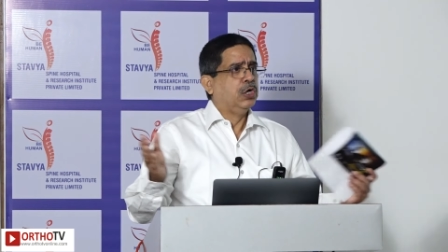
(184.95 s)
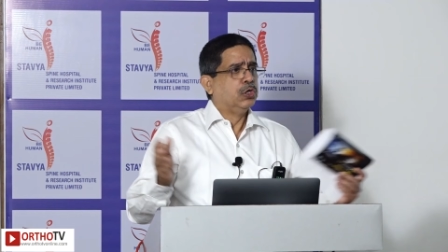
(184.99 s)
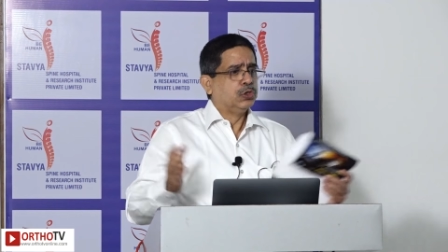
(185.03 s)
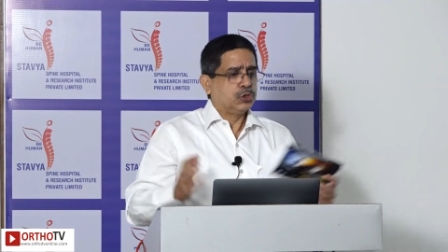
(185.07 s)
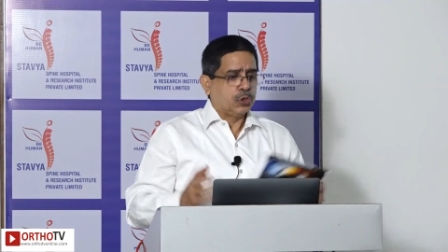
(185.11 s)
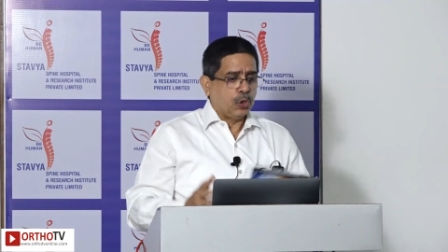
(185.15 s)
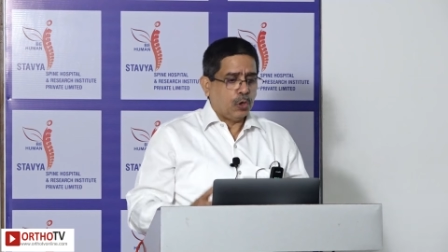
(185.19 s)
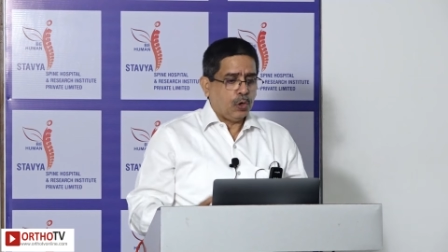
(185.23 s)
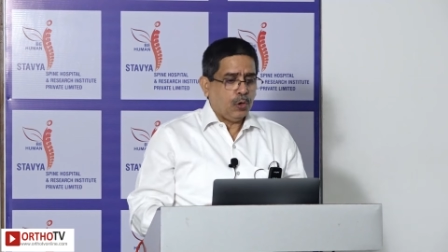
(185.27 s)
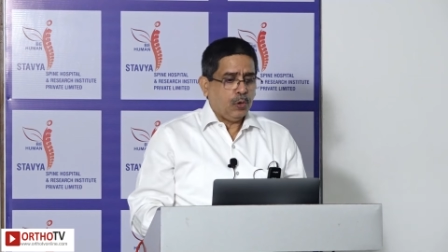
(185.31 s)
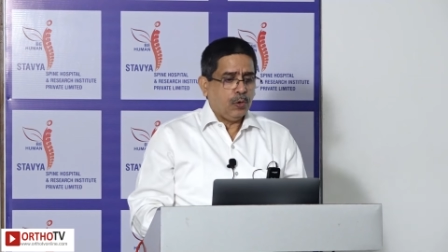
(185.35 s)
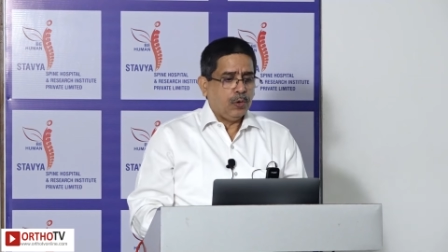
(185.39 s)

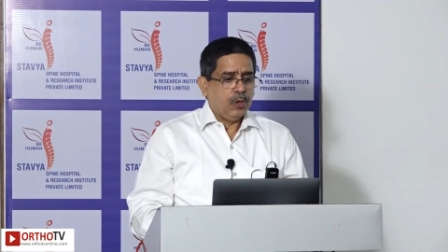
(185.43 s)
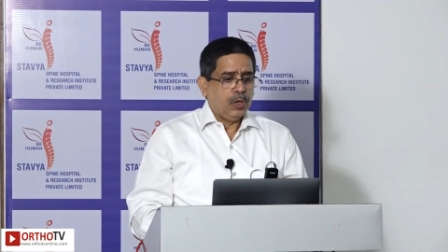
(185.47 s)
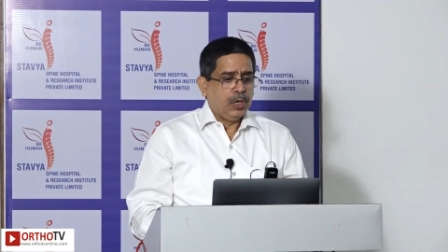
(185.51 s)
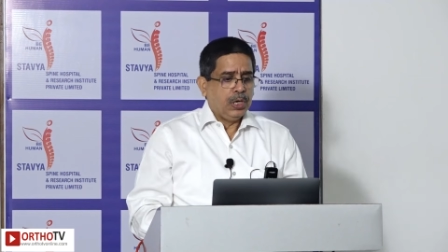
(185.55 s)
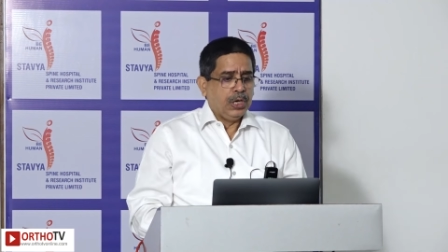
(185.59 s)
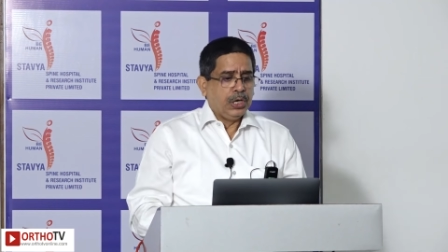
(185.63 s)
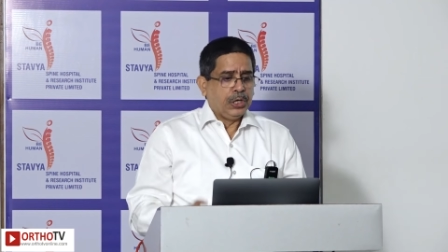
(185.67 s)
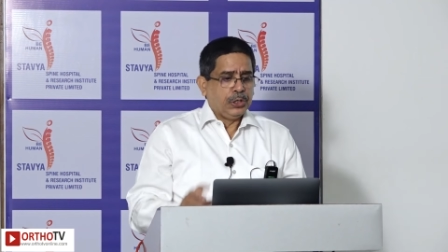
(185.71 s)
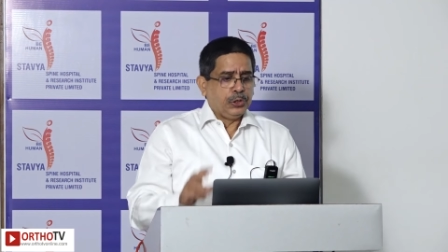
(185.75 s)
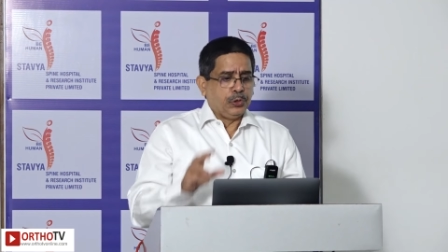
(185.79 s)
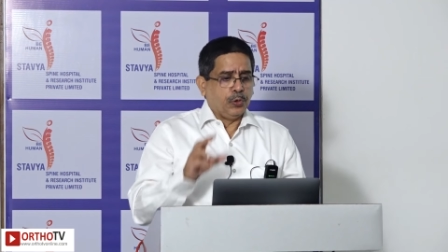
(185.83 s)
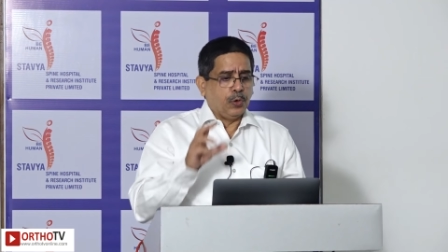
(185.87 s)
So
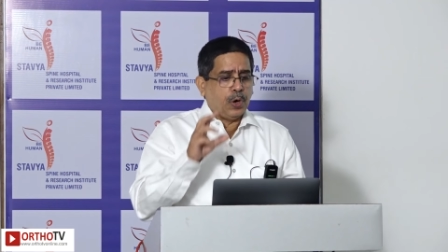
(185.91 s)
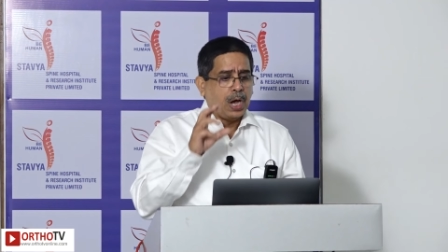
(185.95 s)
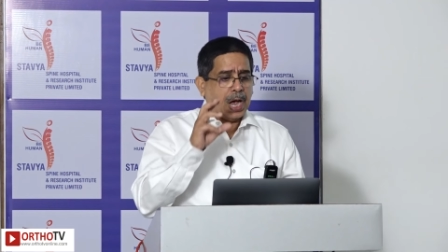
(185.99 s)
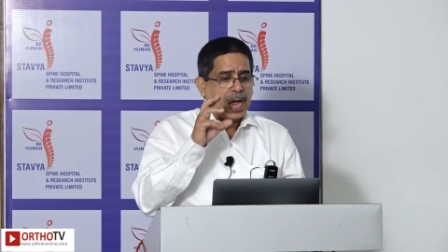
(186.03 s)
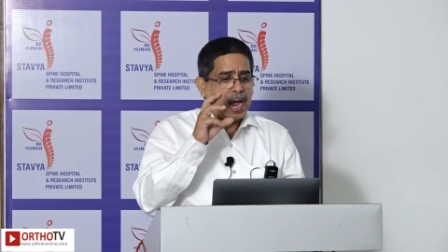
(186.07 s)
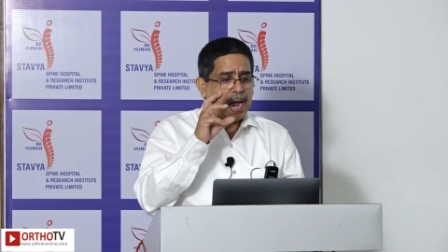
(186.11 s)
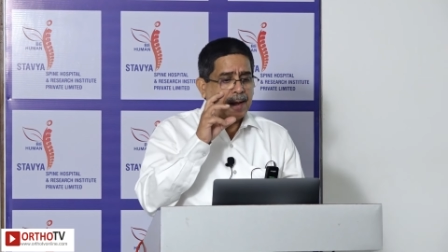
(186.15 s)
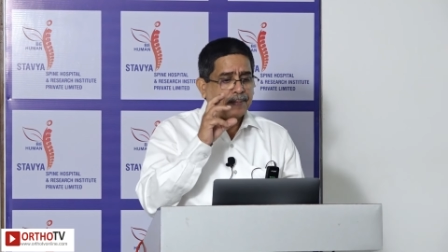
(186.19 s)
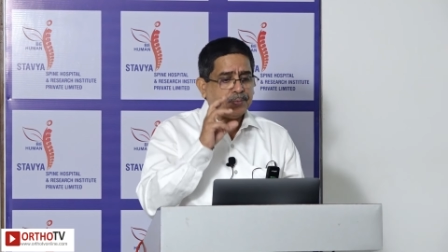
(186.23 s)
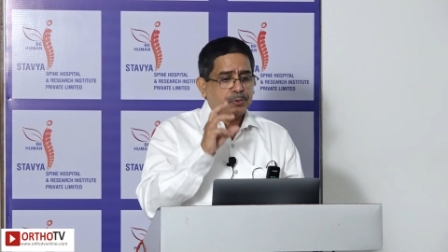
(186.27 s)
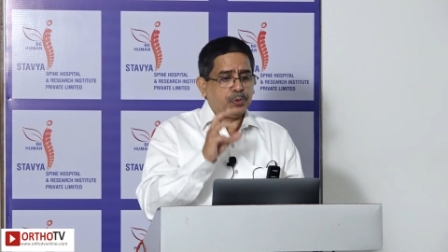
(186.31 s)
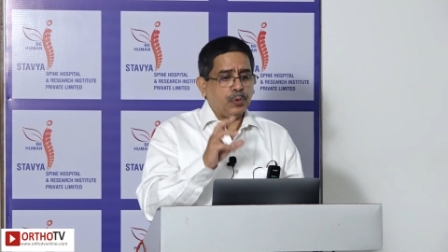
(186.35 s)
you
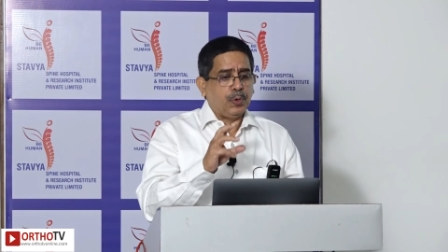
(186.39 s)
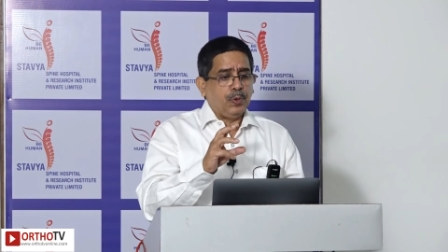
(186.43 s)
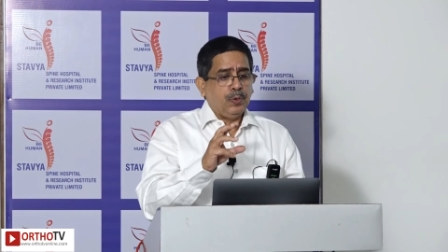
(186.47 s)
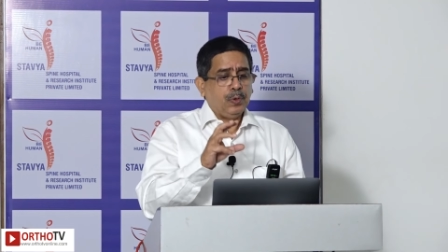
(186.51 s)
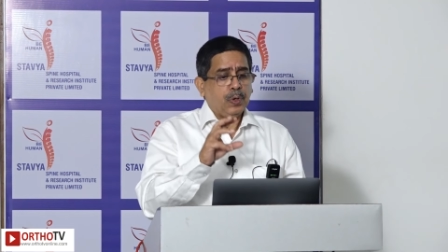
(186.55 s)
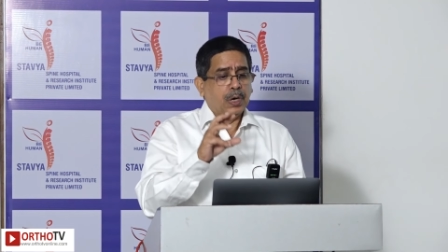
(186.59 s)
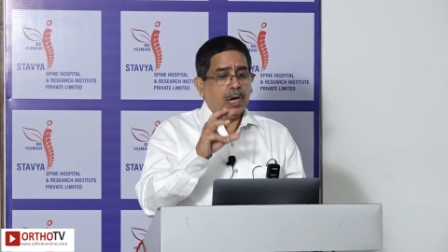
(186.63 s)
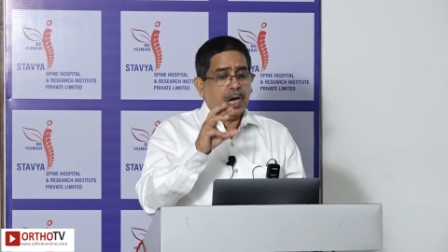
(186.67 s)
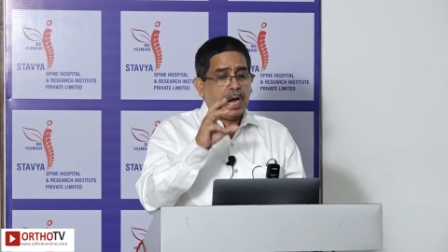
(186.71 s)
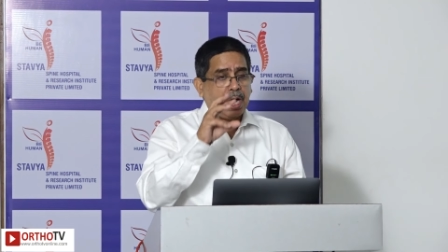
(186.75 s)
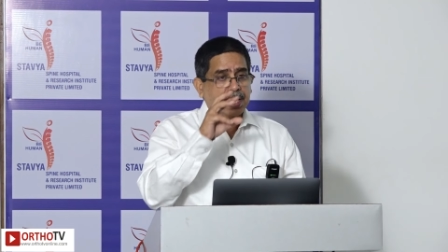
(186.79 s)
have to